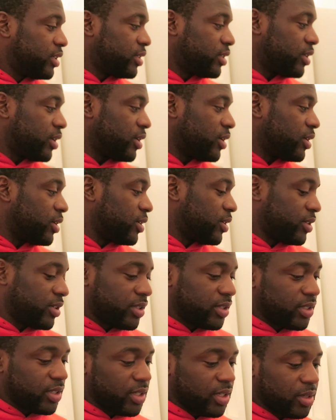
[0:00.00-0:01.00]
So
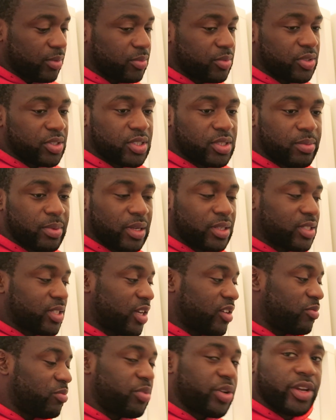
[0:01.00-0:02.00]
I'm just about
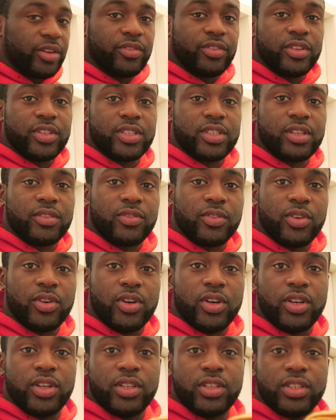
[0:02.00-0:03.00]
to have breakfast. I've
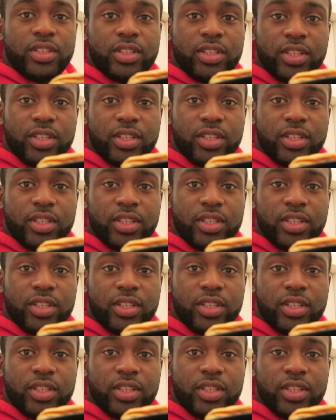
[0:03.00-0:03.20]
got,